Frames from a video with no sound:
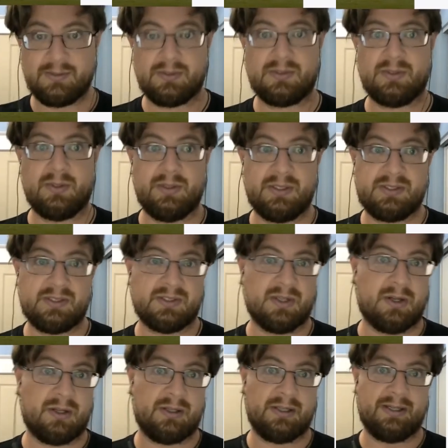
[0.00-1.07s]
So this is
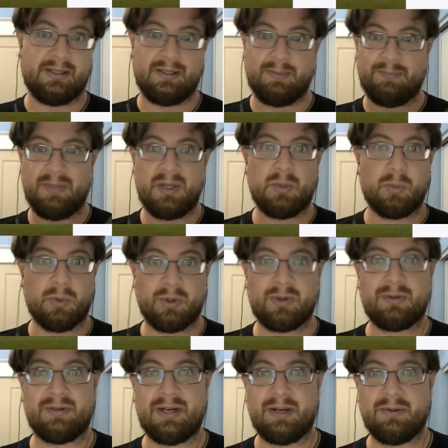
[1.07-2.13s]
all a big
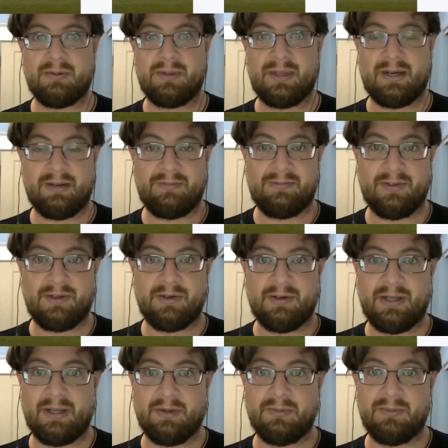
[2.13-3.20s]
workaround that I figured
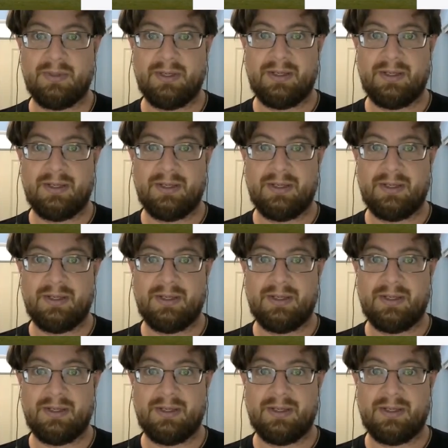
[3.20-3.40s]
out